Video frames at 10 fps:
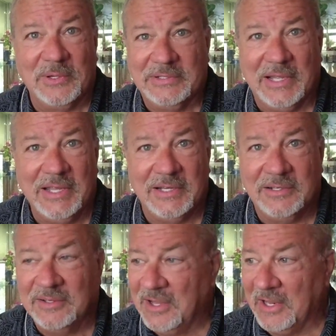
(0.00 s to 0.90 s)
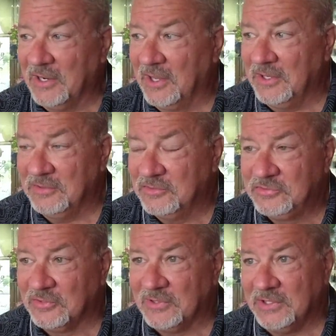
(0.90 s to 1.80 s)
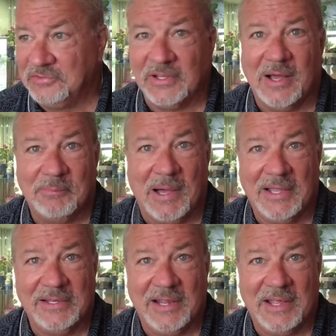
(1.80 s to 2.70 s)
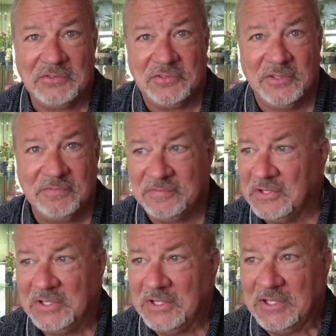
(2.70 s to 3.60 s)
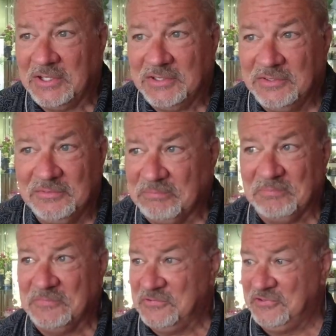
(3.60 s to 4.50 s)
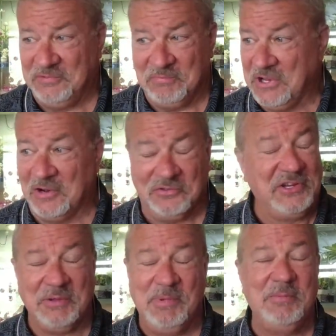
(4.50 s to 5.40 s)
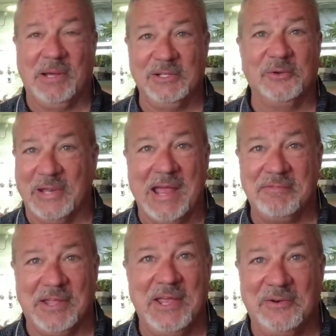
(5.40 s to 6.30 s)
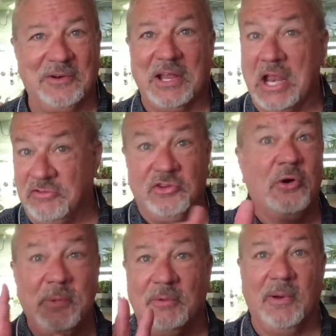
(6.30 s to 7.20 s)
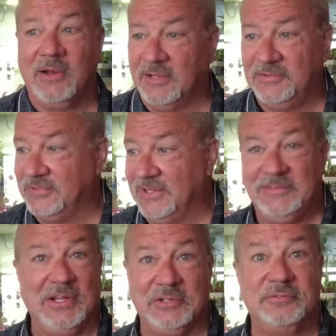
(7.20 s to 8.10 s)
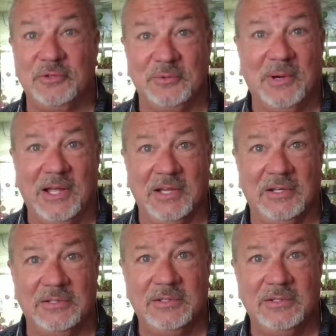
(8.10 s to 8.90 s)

one day, and so I stopped by and asked her if, you know, she could be my little navigator and show me around. And I said I'd take her for a ride,